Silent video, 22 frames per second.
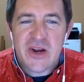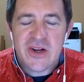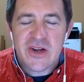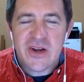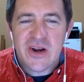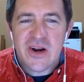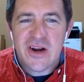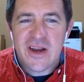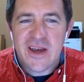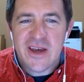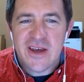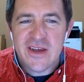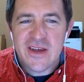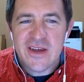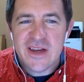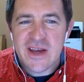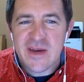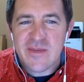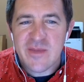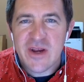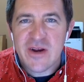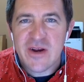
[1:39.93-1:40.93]
Cardell,
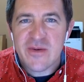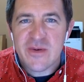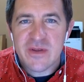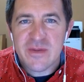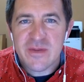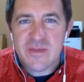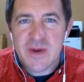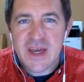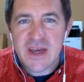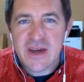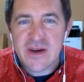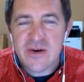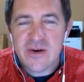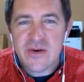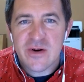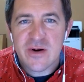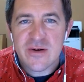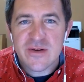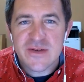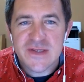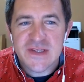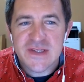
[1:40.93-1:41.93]
and I'm here with my
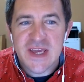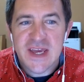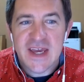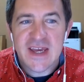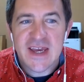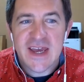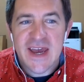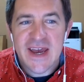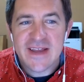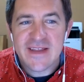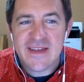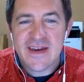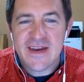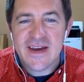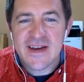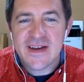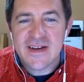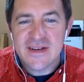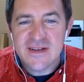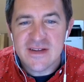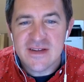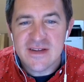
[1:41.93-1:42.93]
co-host, Nate
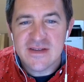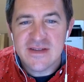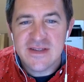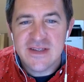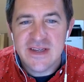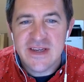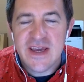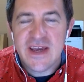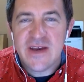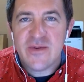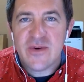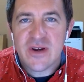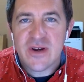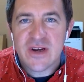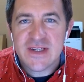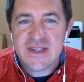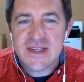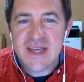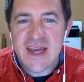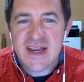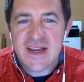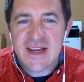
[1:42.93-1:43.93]
Cadillac. Today, we're
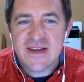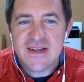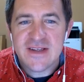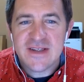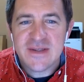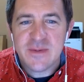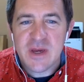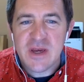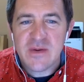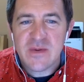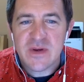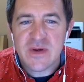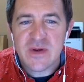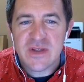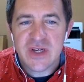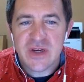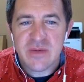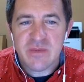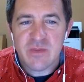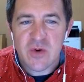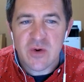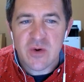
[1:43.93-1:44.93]
excited to speak with
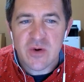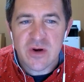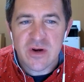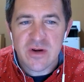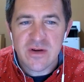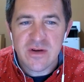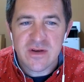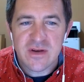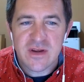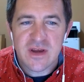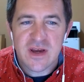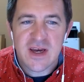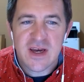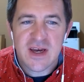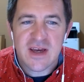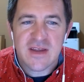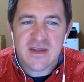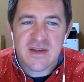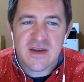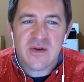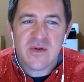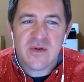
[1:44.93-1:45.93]
Jim Horne,
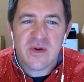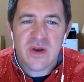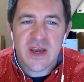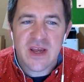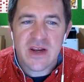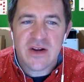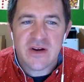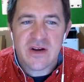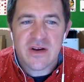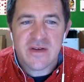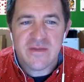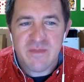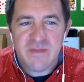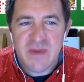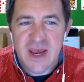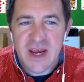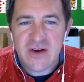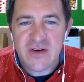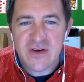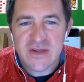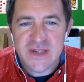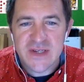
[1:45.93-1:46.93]
the creator of
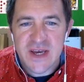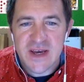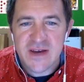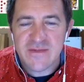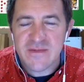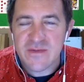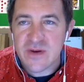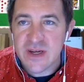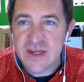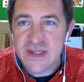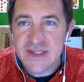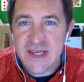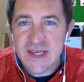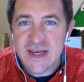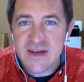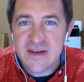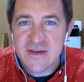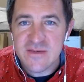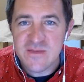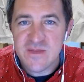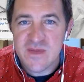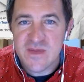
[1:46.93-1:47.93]
Microsoft
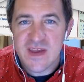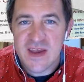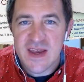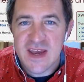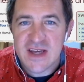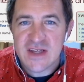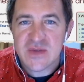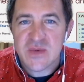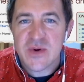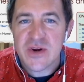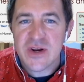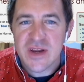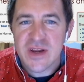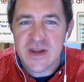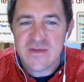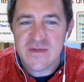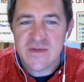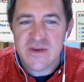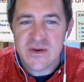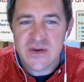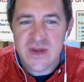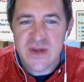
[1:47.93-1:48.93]
FreeCell,
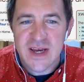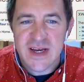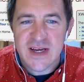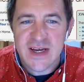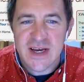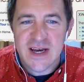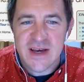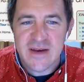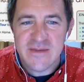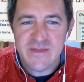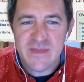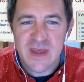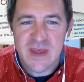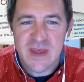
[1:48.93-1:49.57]
XWordinfo.com,